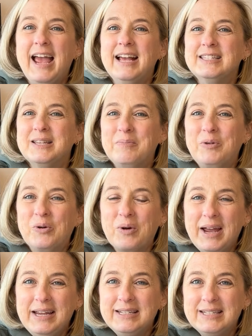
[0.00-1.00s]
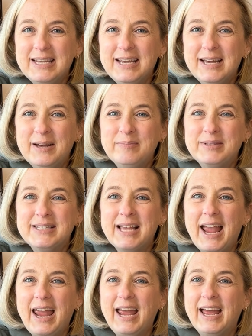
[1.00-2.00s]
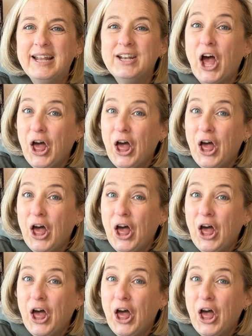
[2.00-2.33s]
and some great tips and